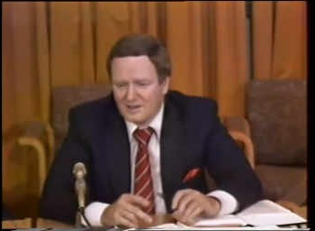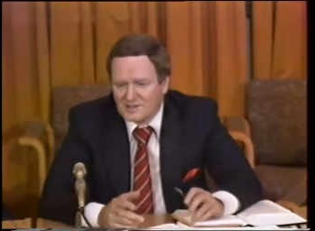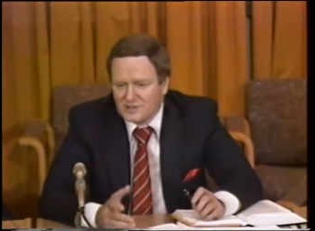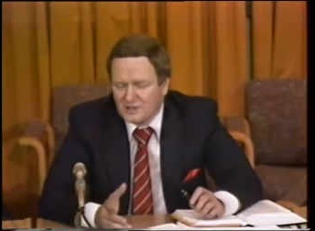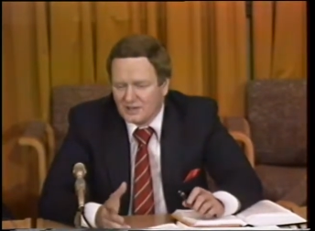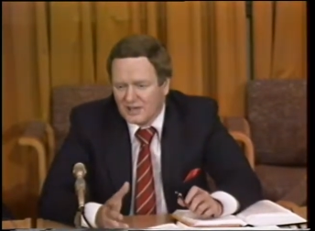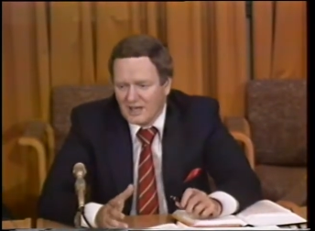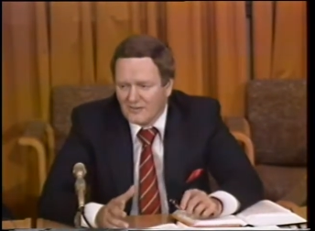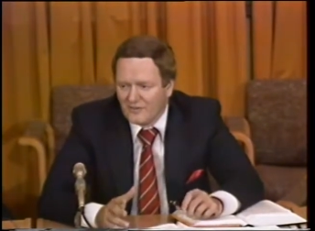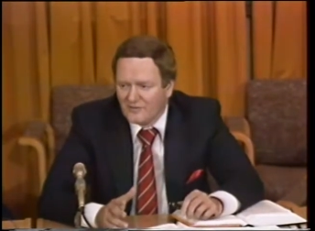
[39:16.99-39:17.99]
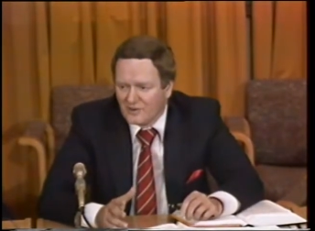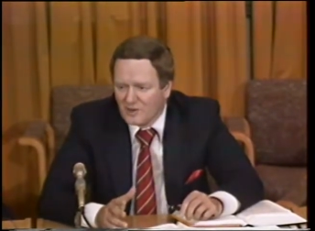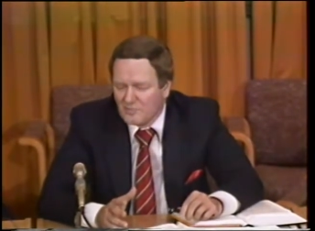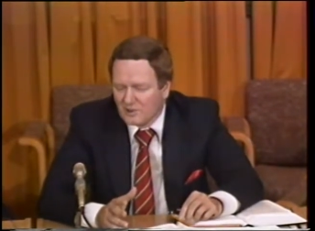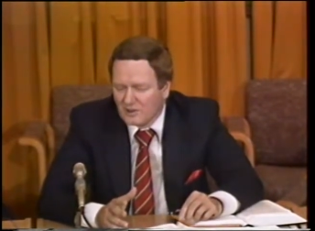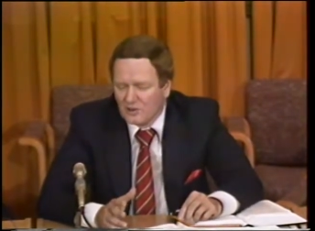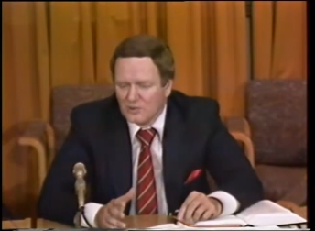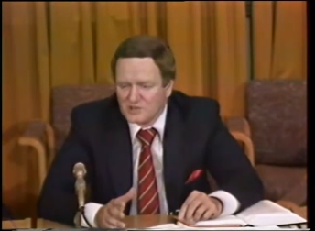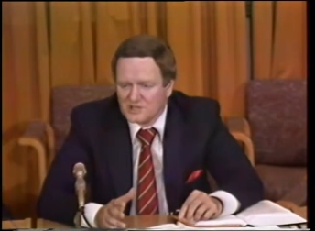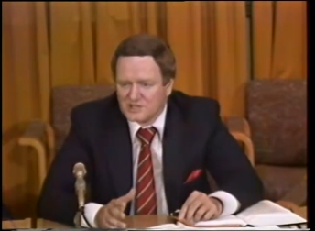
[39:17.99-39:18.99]
so you can have a very
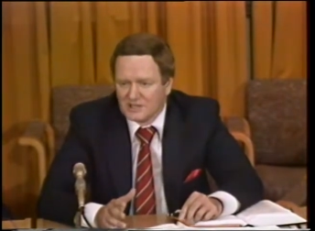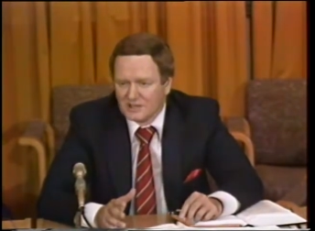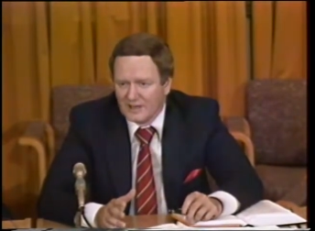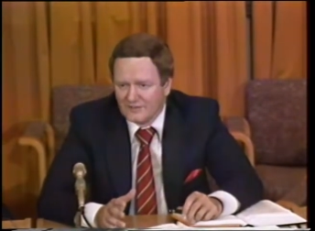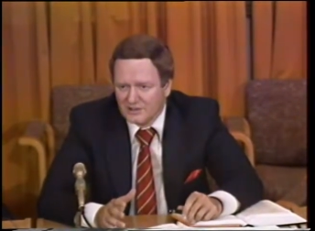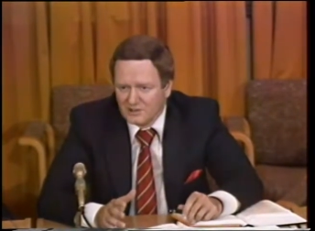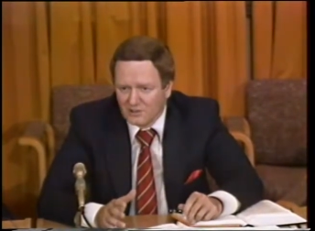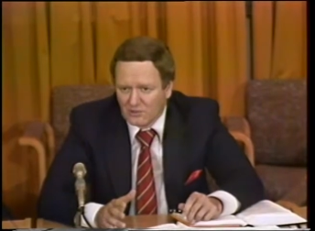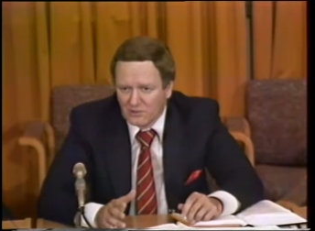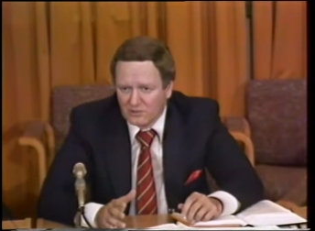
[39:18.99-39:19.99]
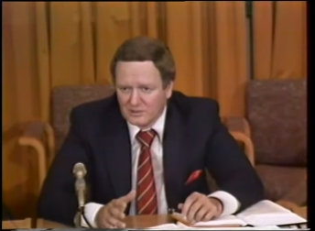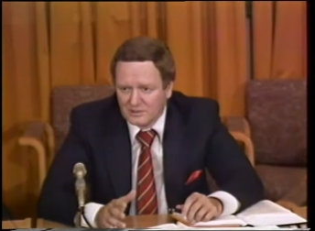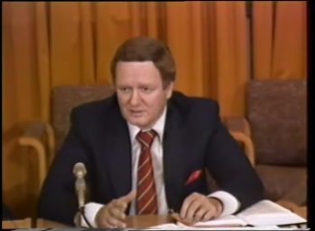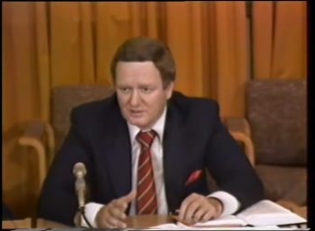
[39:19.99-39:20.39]
precocious 11 year old,